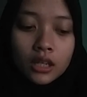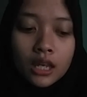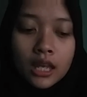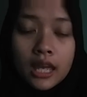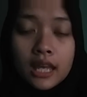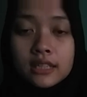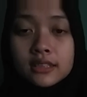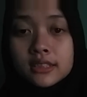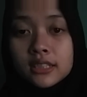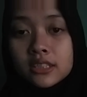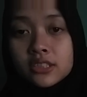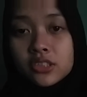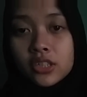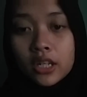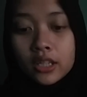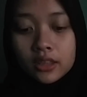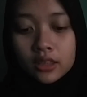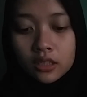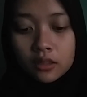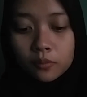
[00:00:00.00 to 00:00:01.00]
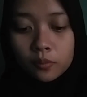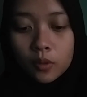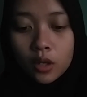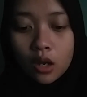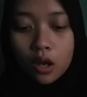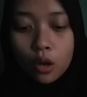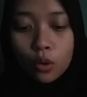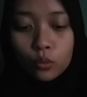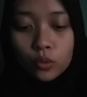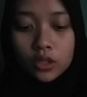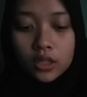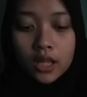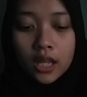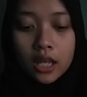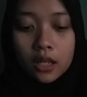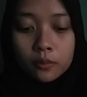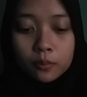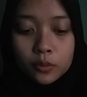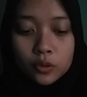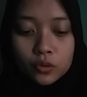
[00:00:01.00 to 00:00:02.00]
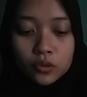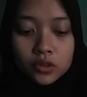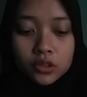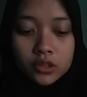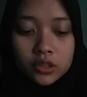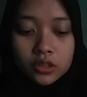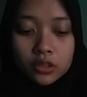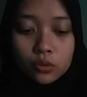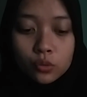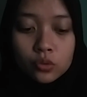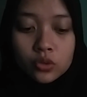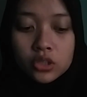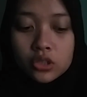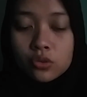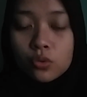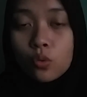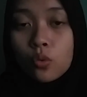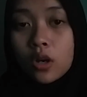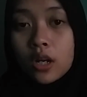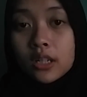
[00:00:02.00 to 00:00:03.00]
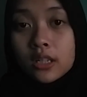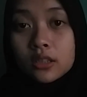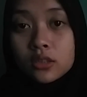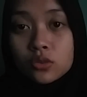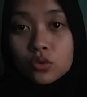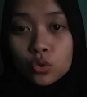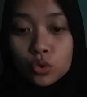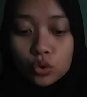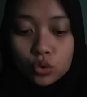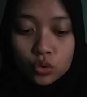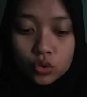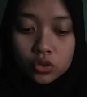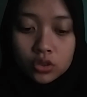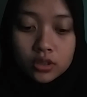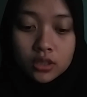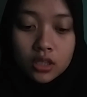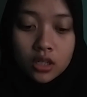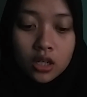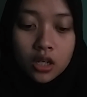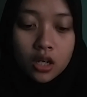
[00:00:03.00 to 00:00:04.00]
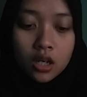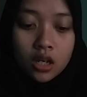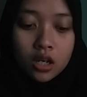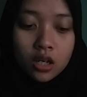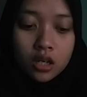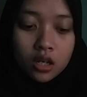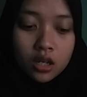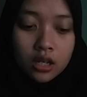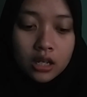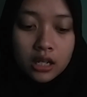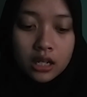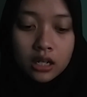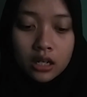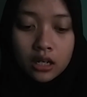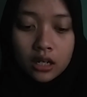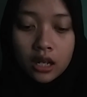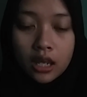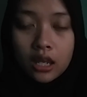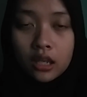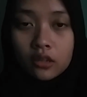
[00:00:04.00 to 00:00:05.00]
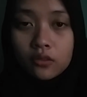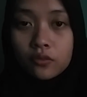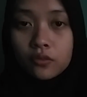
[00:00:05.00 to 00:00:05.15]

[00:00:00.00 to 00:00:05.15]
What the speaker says: as adjective will help you learn which one to use. Like